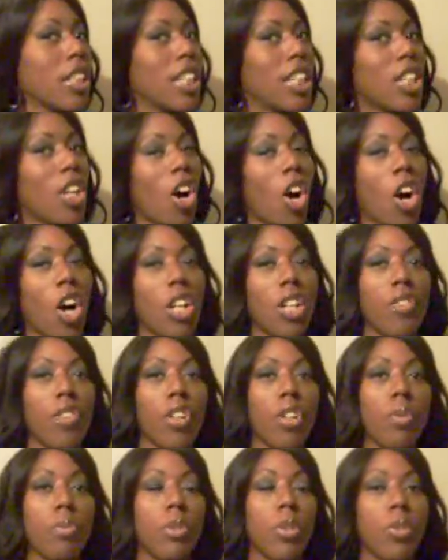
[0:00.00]
in all of
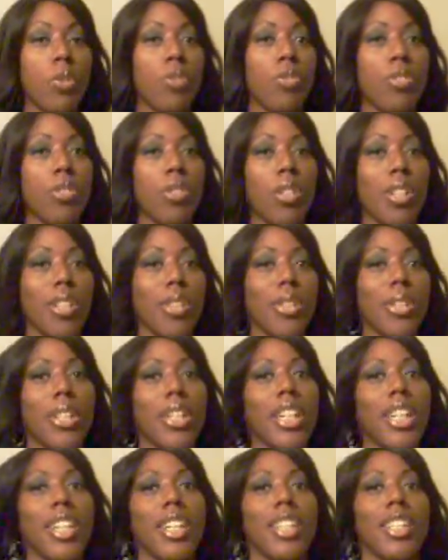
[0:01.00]
her beautiful
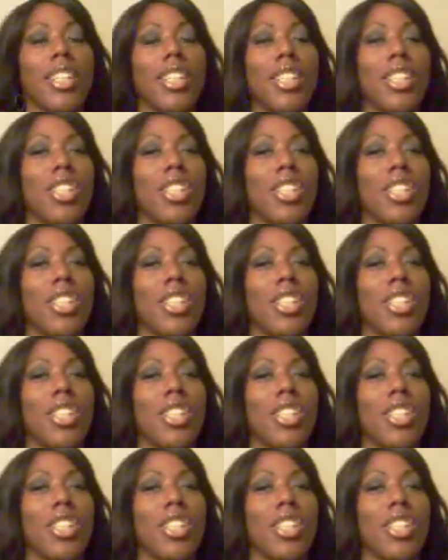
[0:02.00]
glory.